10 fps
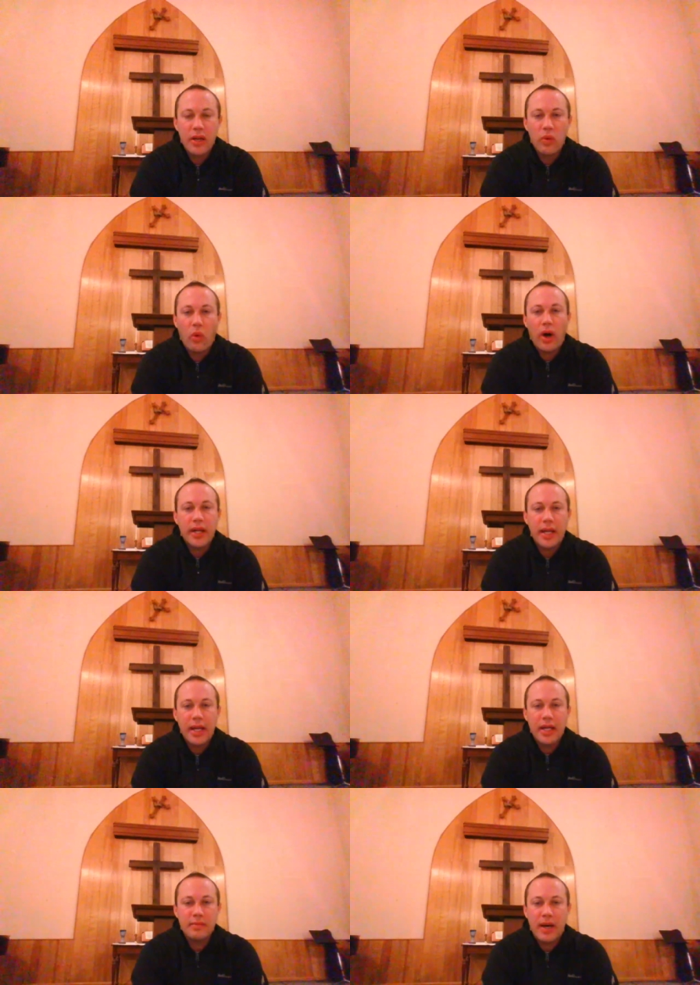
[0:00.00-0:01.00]
your
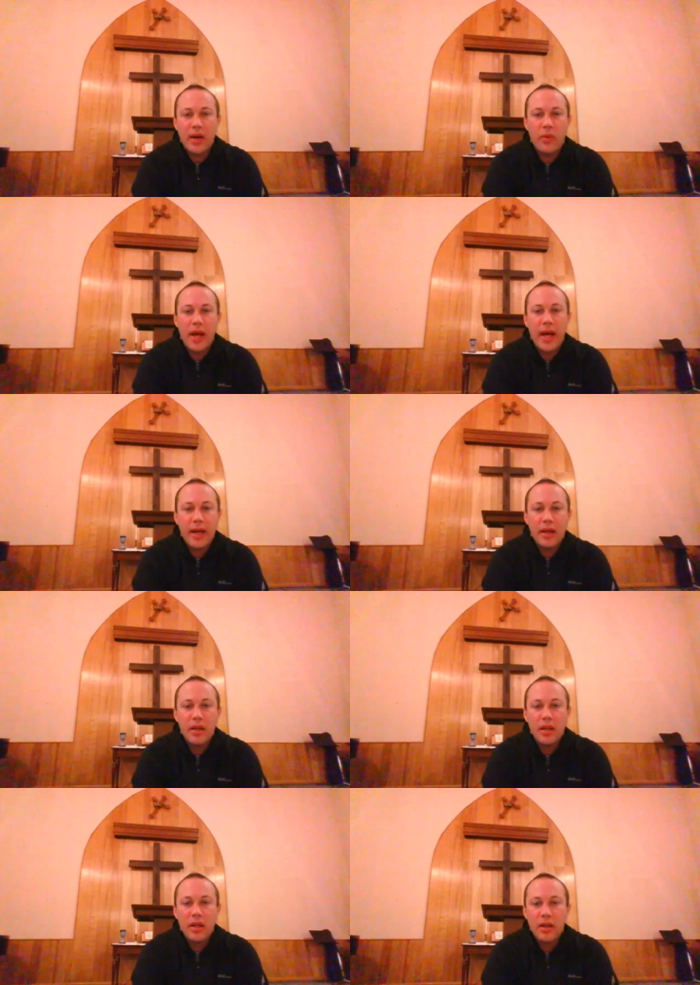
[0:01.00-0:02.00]
walking in my way,
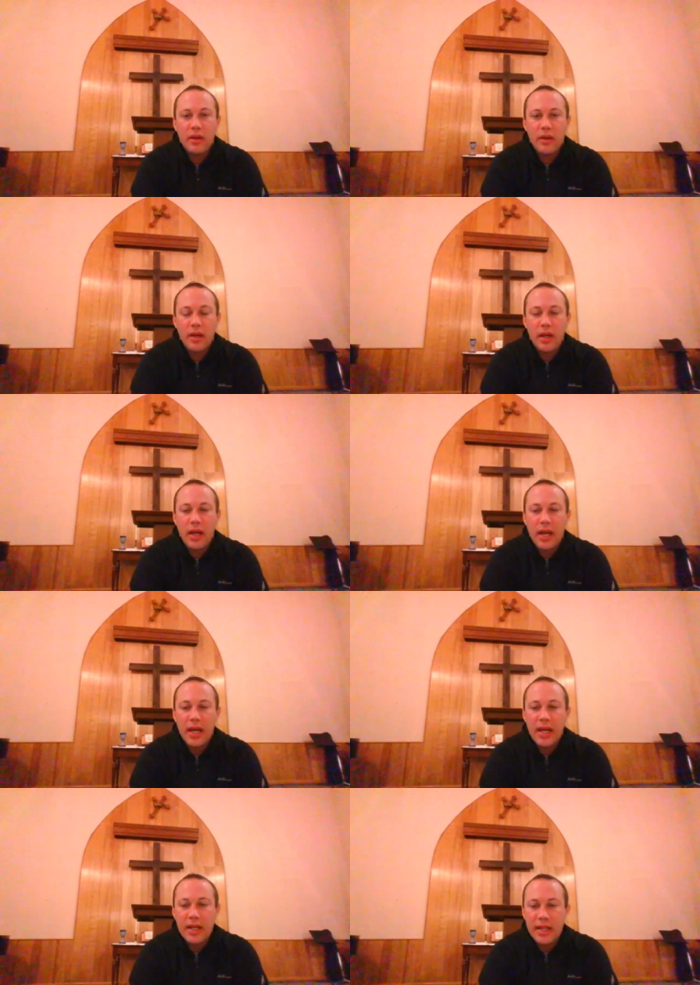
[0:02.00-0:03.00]

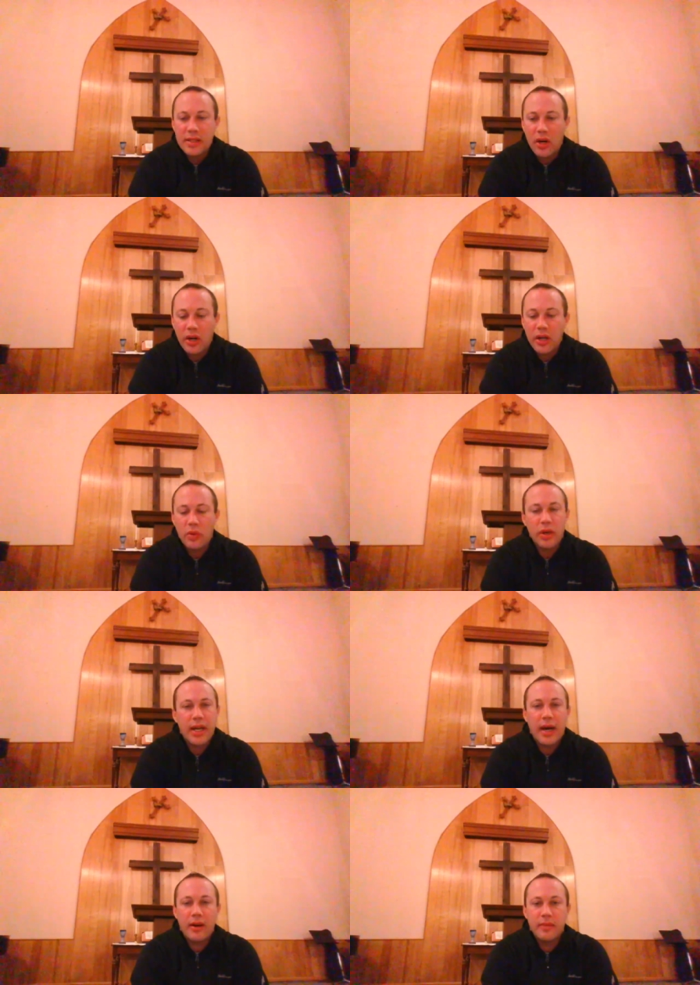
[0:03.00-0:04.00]
and it's all going to
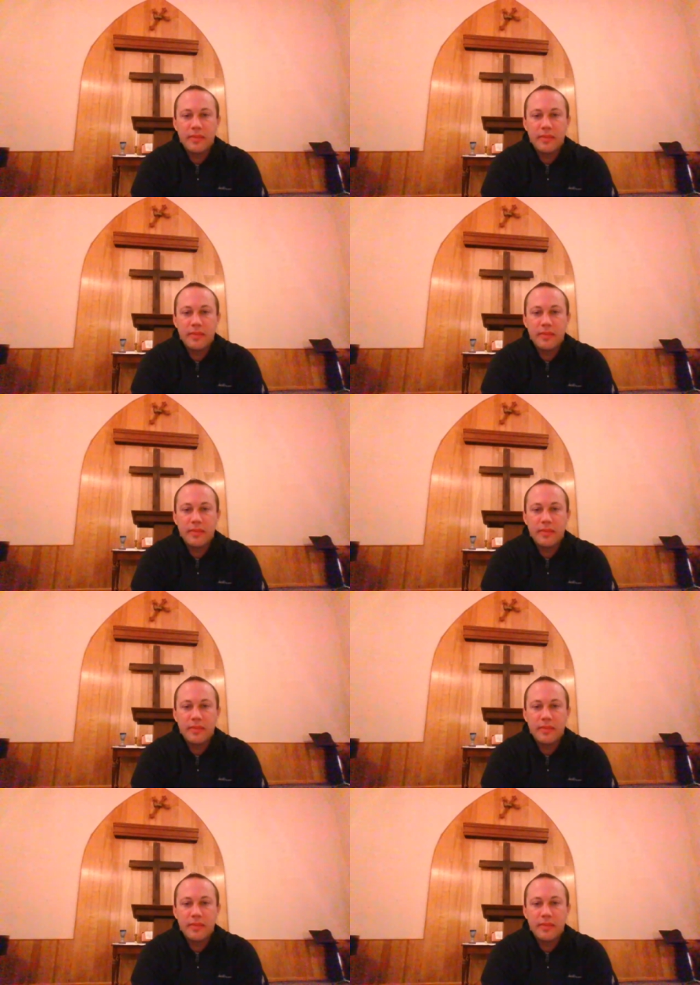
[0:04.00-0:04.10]
work out.